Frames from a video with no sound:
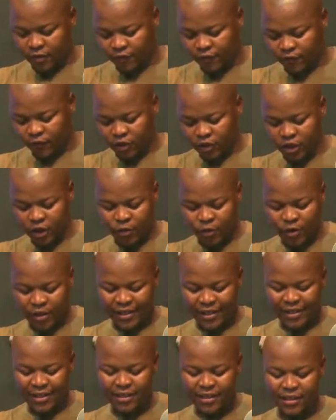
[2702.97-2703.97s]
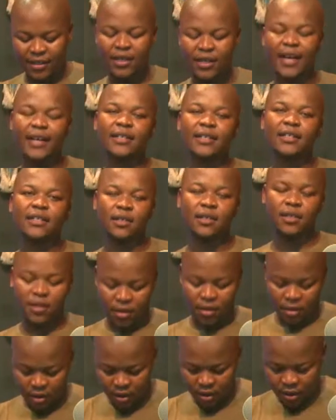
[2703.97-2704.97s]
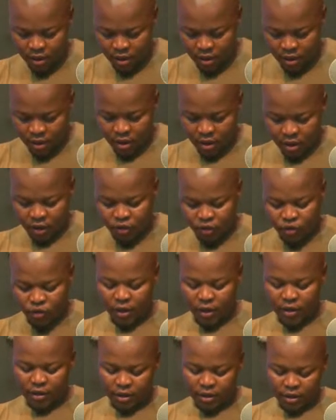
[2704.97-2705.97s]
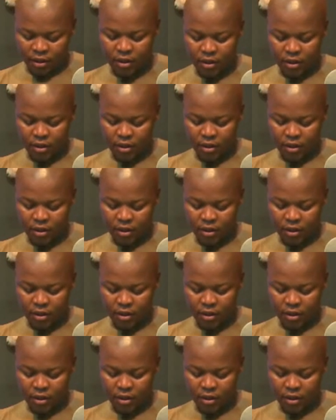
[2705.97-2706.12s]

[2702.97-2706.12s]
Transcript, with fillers: for sharing these sightings to us.